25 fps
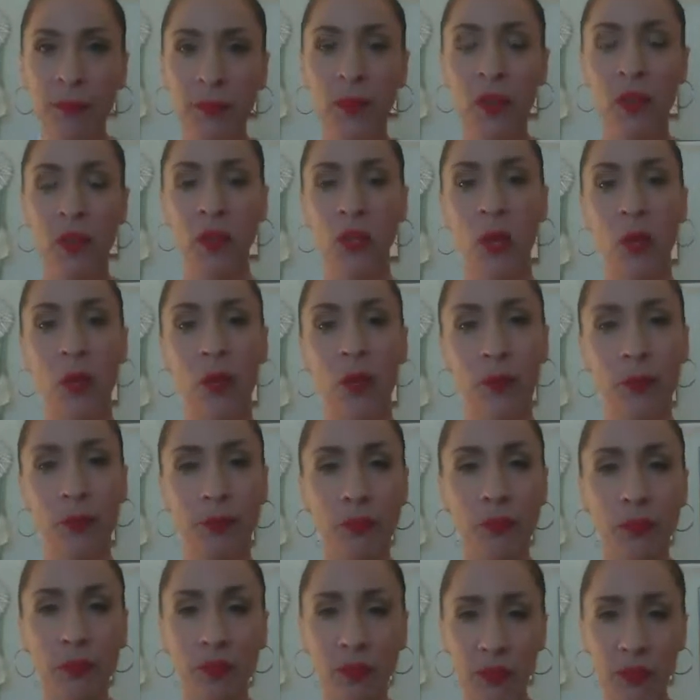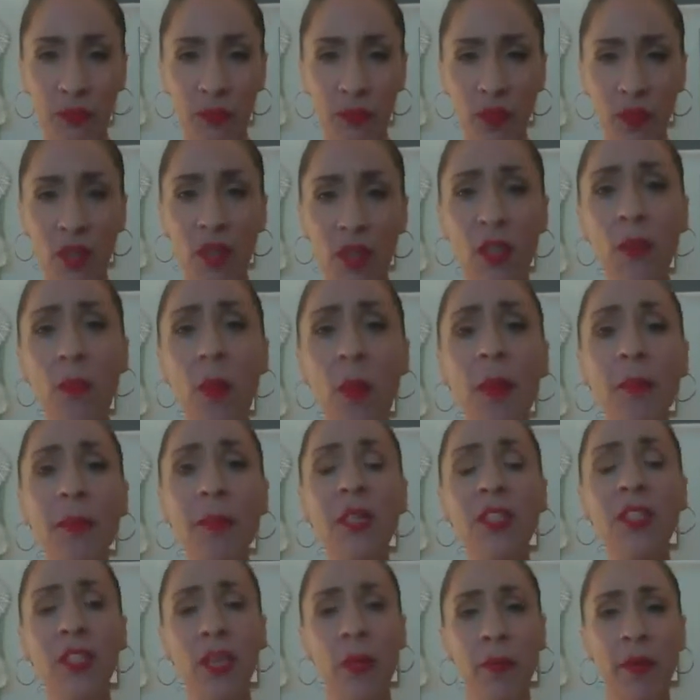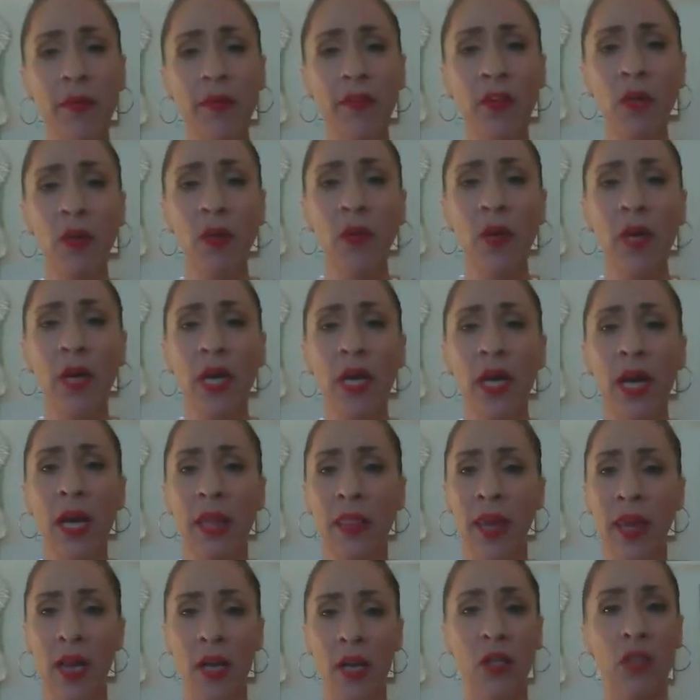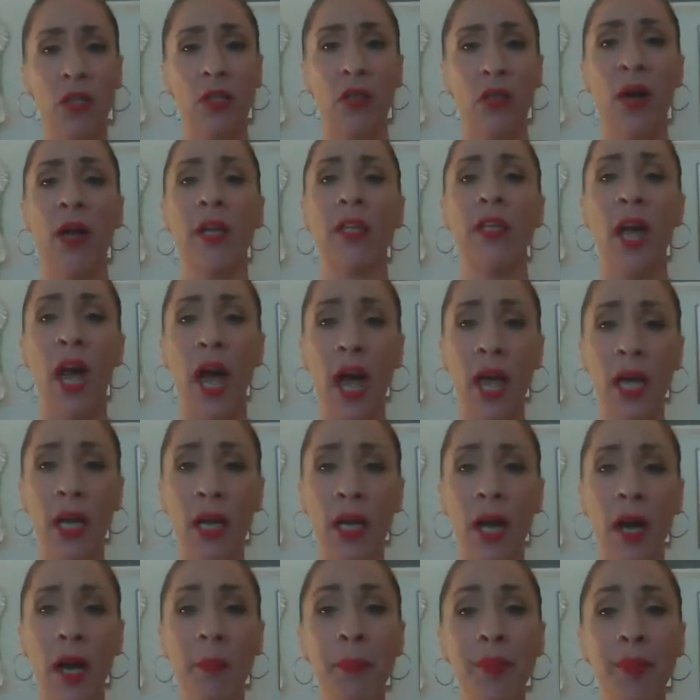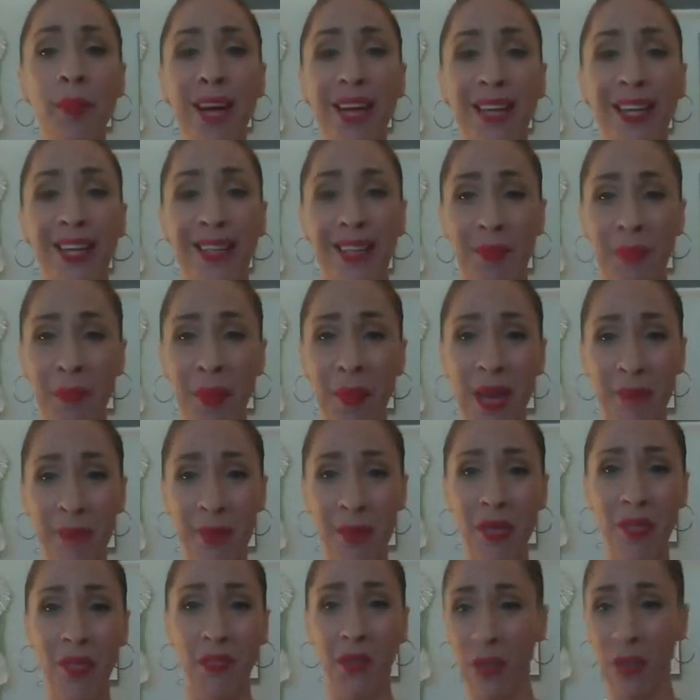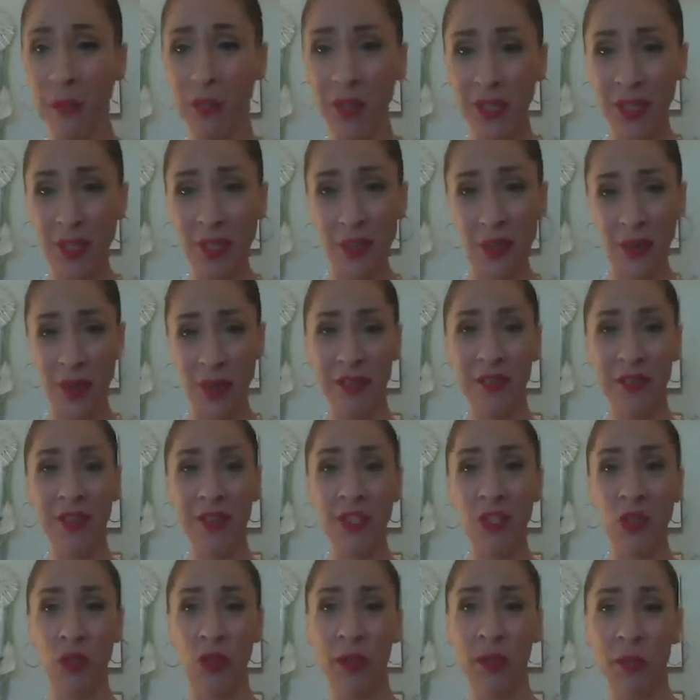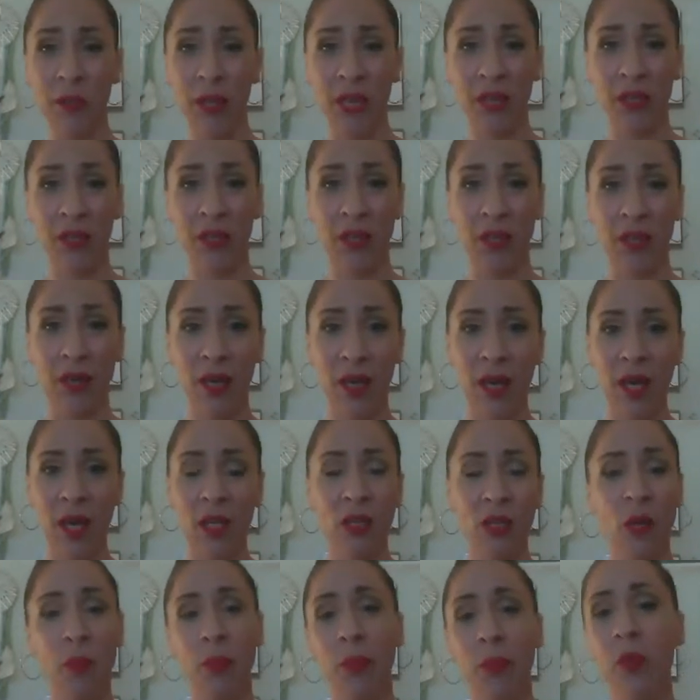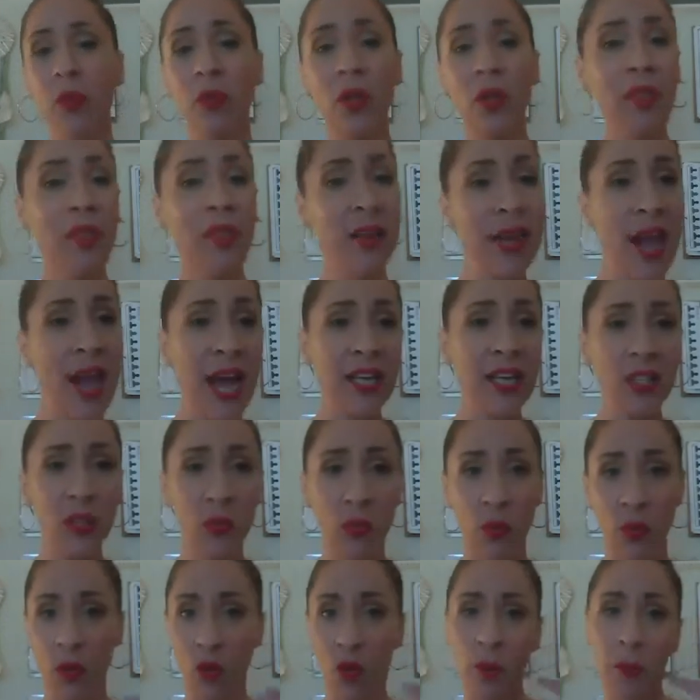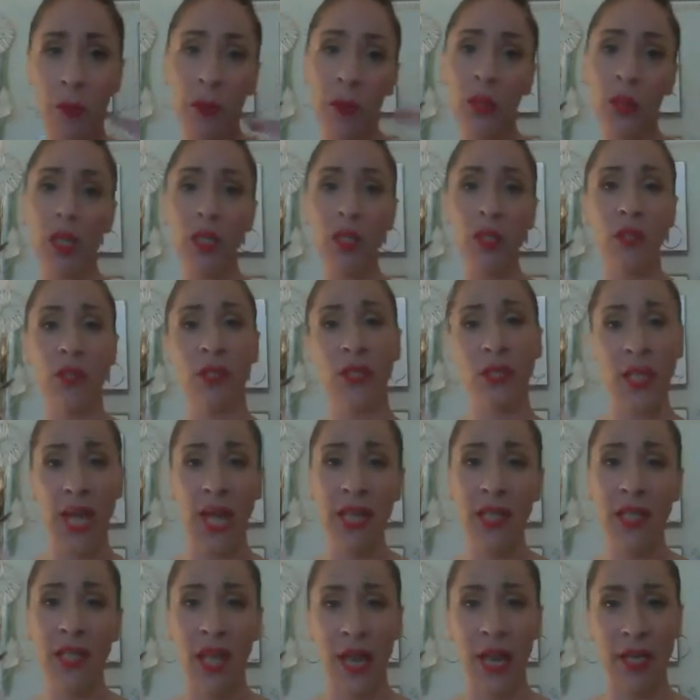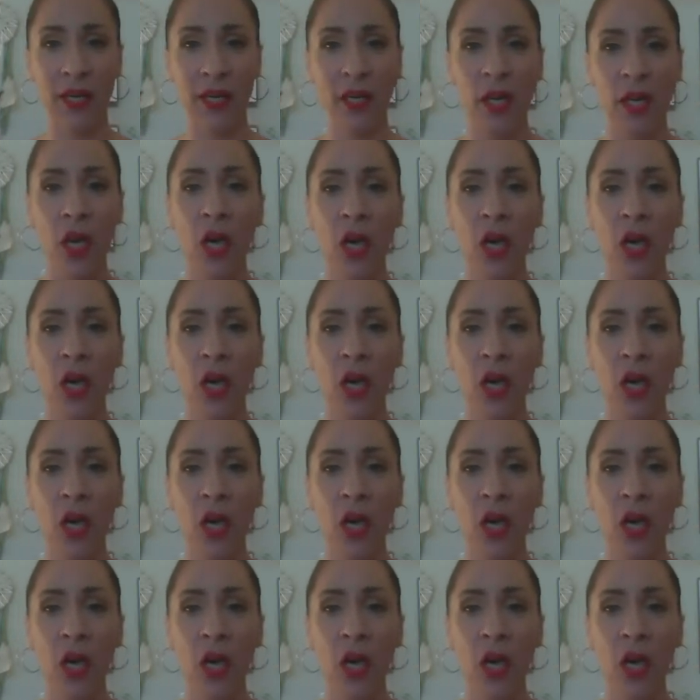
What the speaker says: So there might be some of you that your direct upline might be your dream stealer or even a dream killer. So pull on the next one or pull on your sideline.